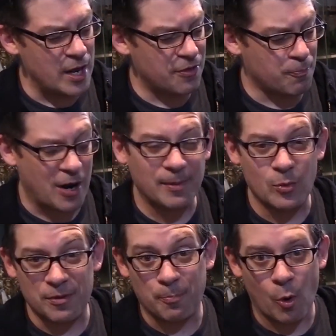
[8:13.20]
probably
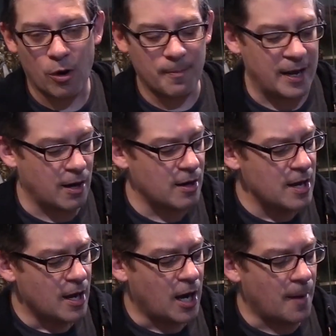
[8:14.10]
with Boromir.
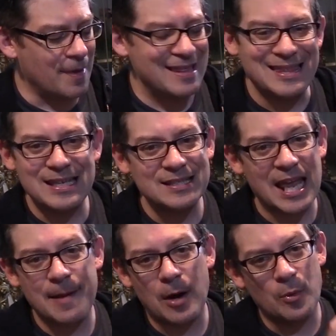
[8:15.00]
This
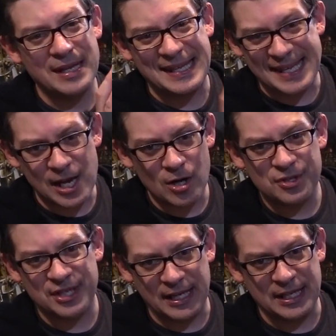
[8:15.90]
came out
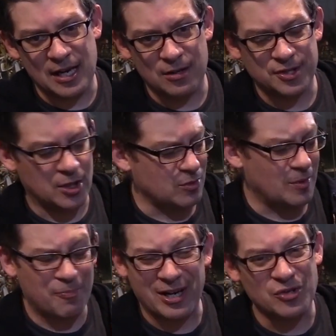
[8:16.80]
years and years ago,
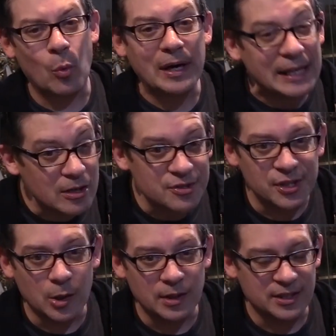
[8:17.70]
probably 20 years
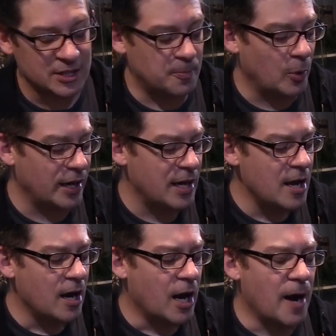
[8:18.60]
ago at this point.
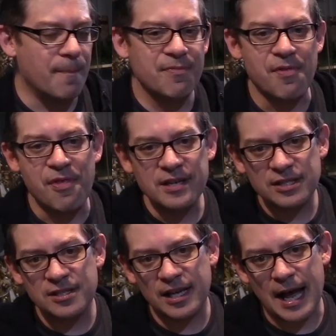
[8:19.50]

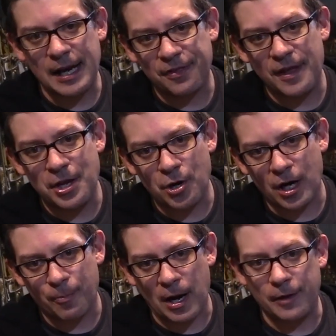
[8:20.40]
This is the kind of thing you're
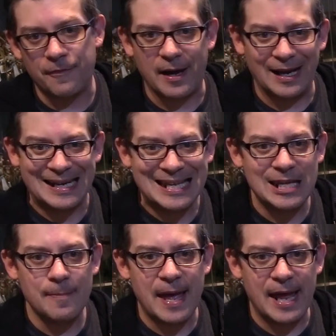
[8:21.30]
going to probably find on
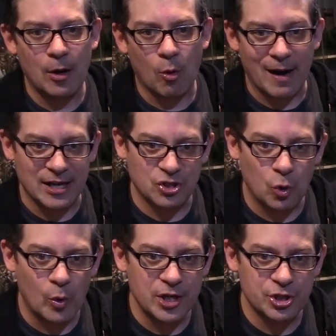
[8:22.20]
eBay or at
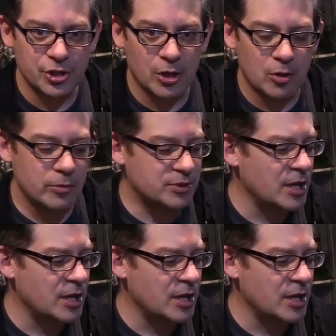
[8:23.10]
toy shows.